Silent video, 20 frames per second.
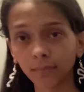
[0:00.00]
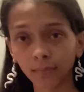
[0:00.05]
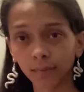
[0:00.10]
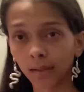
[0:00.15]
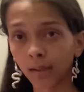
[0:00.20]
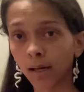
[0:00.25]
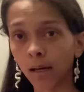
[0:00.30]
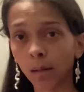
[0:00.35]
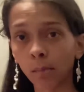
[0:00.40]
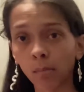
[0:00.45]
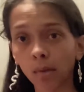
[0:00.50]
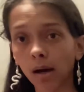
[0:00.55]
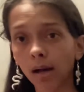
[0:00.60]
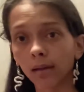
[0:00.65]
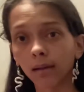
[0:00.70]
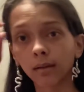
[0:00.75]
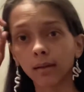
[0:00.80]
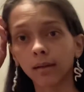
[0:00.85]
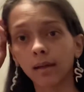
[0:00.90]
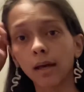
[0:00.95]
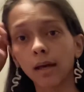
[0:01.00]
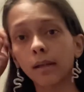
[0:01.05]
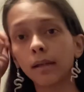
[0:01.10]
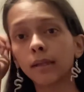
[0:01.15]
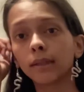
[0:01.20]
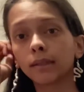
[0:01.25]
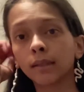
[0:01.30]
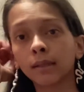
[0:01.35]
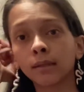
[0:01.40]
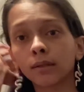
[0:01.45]
Not modeling, not in
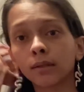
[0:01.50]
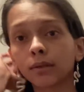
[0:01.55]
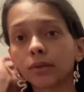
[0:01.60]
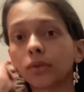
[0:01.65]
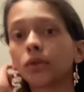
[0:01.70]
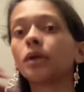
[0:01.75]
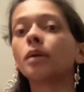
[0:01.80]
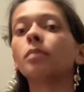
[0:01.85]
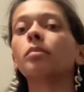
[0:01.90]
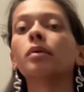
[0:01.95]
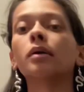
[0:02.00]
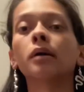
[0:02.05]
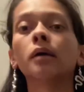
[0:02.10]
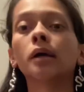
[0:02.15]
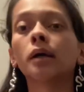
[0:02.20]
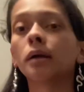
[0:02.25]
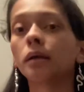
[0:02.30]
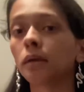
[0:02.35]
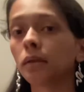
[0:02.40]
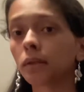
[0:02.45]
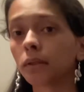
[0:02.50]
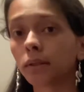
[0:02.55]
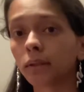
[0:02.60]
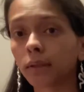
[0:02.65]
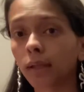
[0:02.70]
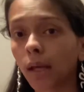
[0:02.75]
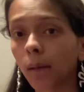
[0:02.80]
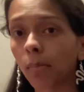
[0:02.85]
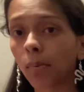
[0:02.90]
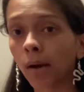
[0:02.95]
this industry, but just
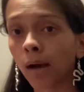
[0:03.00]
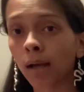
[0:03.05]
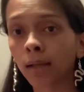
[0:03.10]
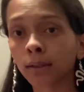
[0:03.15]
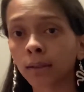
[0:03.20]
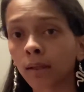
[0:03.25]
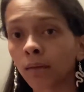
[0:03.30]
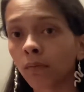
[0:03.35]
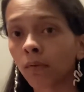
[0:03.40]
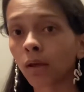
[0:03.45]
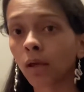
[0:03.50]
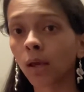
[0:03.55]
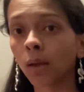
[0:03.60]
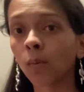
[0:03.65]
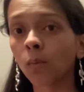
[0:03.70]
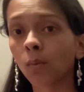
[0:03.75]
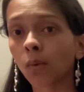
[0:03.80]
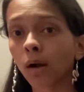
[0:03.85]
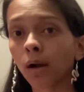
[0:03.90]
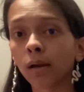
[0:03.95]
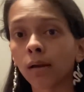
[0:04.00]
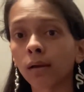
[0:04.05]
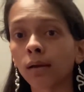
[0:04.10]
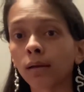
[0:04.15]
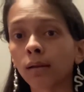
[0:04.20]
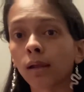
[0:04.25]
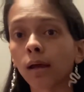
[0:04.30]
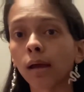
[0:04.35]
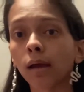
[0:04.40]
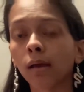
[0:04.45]
stay positive and keep
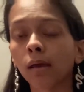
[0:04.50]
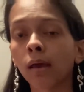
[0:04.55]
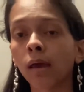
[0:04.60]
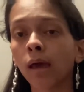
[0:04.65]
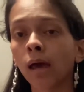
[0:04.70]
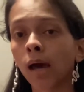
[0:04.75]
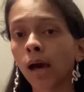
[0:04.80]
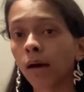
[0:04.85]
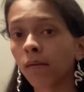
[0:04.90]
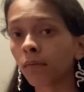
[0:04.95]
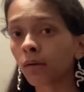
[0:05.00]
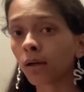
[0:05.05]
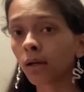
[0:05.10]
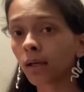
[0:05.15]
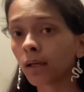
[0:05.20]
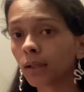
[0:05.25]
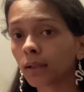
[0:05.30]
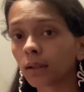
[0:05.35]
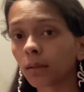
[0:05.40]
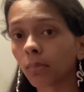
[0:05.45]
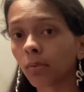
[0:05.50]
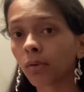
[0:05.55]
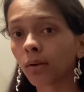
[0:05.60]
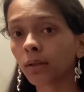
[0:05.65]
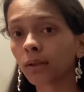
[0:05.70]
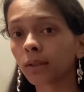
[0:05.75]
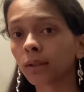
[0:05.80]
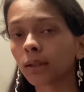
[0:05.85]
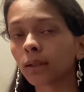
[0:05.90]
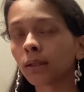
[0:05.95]
working. Like having a good
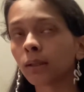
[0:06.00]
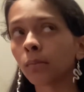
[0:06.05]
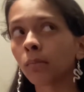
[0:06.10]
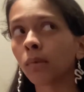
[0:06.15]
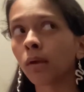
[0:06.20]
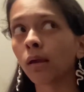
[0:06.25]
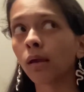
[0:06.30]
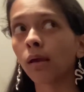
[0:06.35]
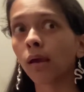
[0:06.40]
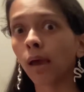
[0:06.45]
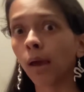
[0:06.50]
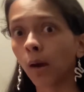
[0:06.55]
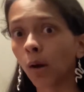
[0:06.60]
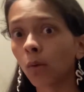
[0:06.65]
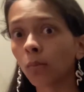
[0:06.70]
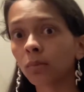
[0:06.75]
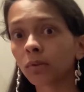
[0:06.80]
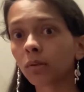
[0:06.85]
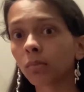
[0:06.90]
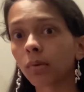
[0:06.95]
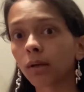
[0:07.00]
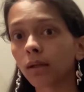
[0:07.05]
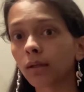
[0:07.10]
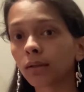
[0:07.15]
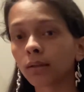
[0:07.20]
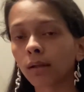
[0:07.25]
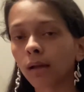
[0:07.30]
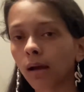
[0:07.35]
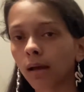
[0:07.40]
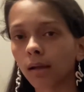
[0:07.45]
support system helps, but
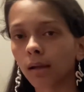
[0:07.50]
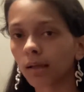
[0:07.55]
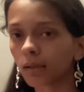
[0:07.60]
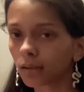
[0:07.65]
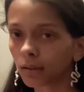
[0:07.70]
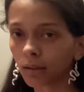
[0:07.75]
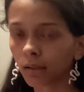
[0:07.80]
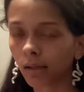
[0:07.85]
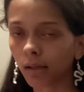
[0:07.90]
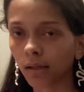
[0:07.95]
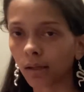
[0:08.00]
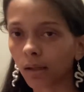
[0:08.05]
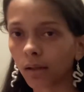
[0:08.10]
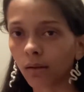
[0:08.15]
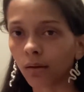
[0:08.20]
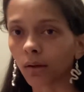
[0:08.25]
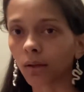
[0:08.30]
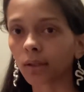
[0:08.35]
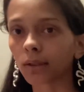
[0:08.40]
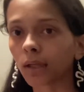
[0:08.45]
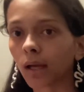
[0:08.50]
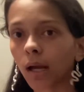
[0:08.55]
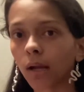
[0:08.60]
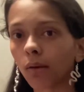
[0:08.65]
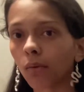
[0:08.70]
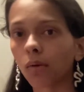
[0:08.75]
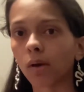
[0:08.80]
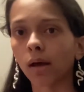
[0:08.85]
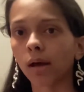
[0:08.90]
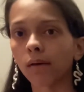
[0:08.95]
it's not necessary neither because I
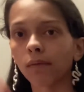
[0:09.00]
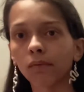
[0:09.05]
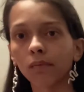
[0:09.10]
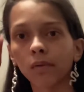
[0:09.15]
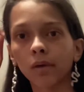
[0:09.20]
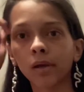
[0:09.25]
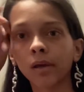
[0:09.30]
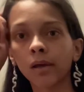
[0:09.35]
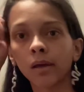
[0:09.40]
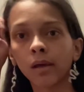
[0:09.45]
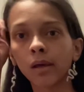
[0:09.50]
don't have one.